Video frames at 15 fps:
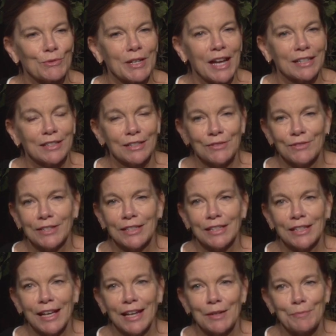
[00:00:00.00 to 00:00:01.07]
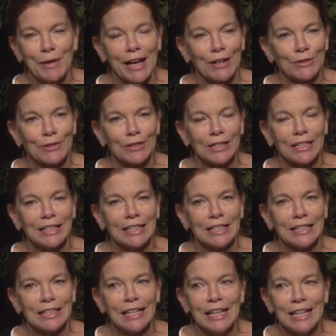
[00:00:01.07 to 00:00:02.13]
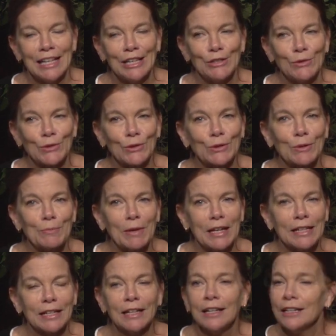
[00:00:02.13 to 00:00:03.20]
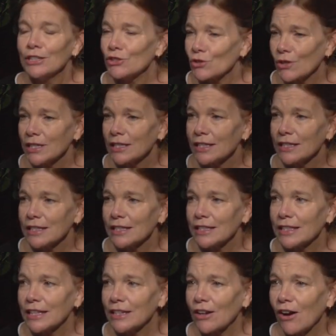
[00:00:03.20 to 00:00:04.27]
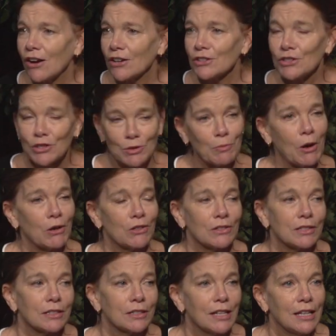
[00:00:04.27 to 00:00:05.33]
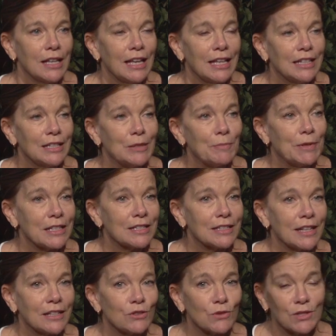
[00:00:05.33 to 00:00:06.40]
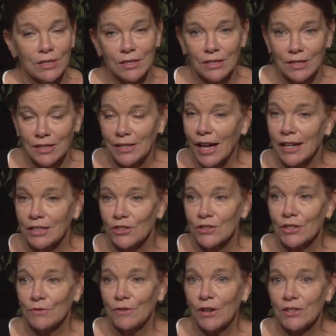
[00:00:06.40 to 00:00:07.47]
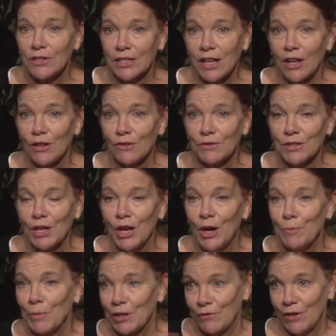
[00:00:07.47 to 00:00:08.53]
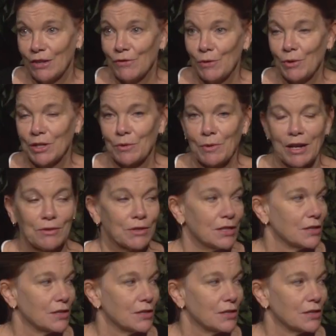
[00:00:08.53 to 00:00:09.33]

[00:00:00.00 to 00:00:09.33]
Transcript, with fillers: reactivity, and pattern thinking in order to make choices that are smart and in the best interests, not just of ourselves, but of everyone around